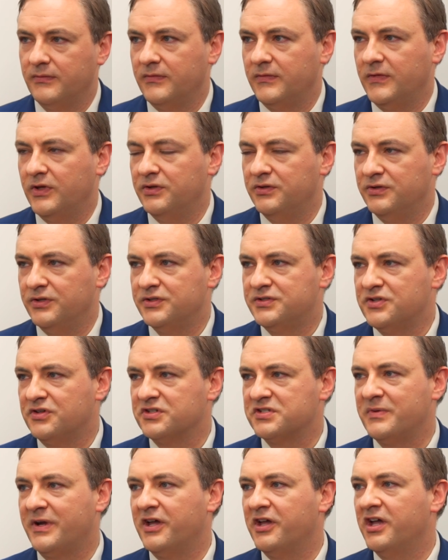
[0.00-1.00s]
You
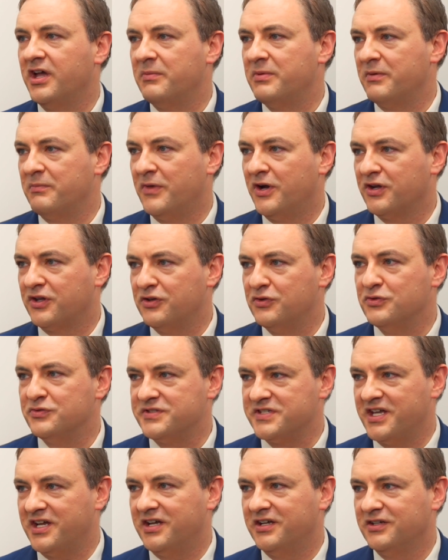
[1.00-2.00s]
talked about Herbert
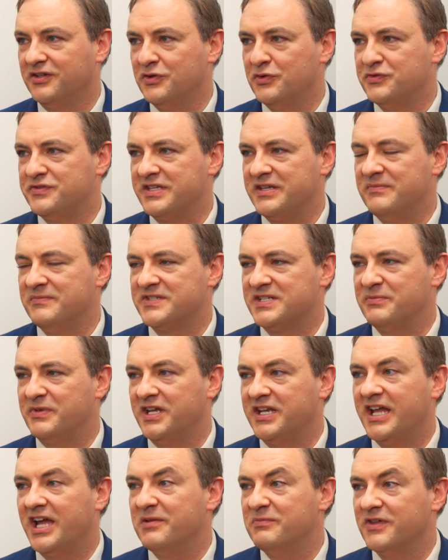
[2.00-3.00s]
Marcuse, who seems to be a
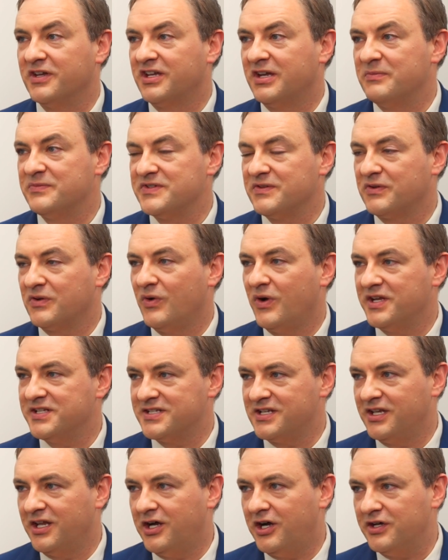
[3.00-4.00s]
name that comes up quite
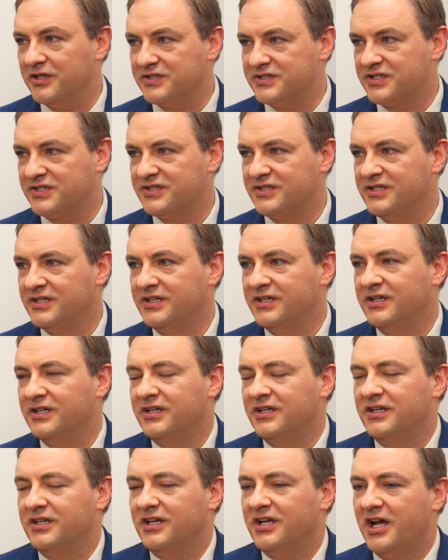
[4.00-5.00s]
a lot.
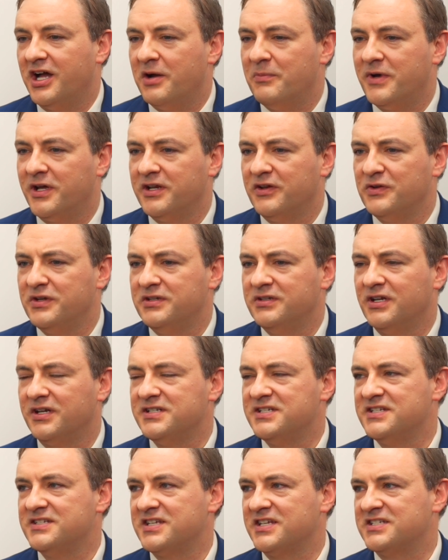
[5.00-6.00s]
I know in
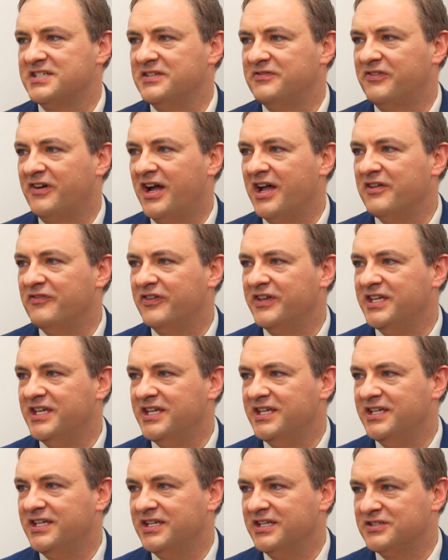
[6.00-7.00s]
1965
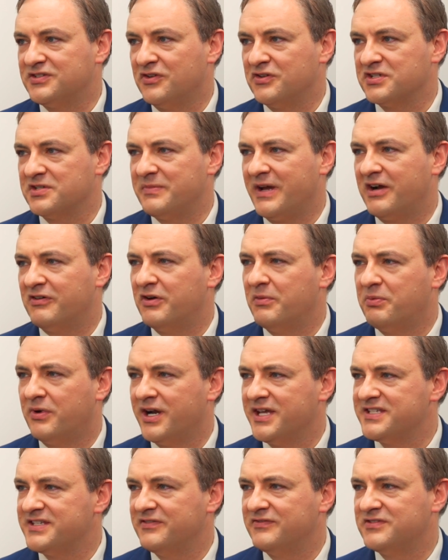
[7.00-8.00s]
he talked about
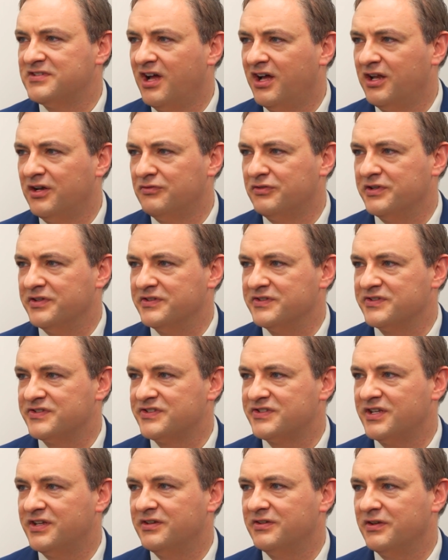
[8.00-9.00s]
repressive
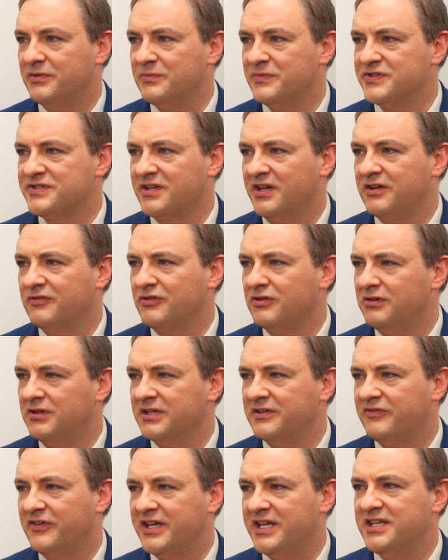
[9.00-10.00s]
tolerance and was kind of
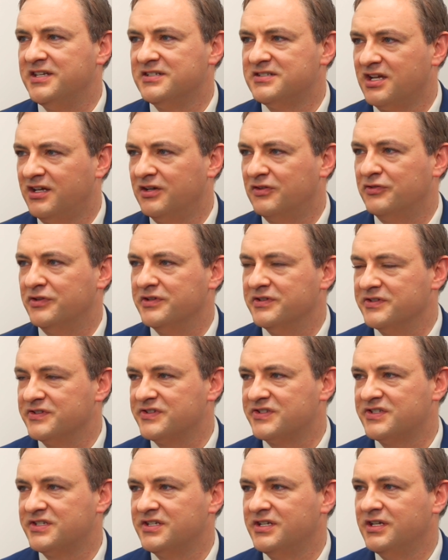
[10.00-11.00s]
calling for
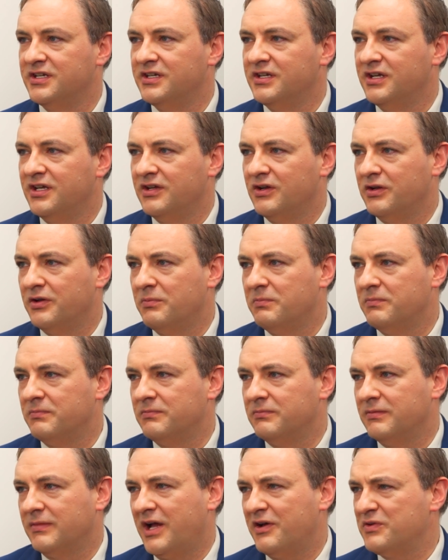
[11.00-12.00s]
intolerance.
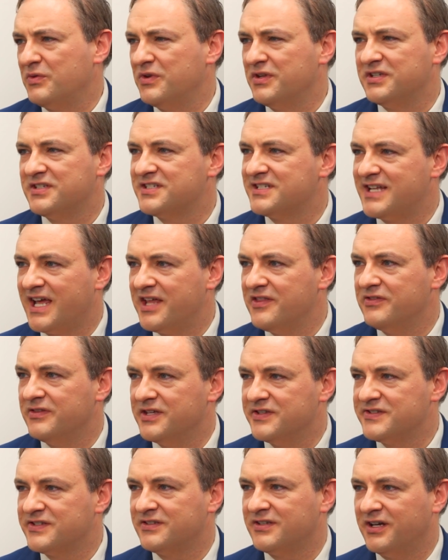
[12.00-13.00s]
How do we understand
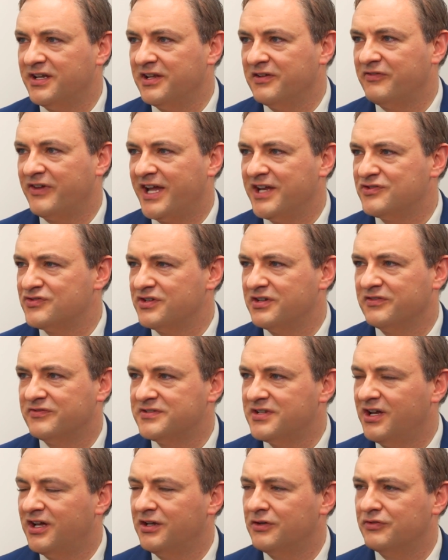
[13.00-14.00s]
this kind of hatred of
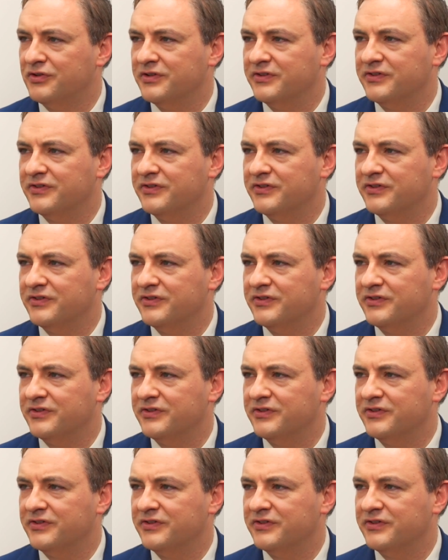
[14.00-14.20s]
tolerance?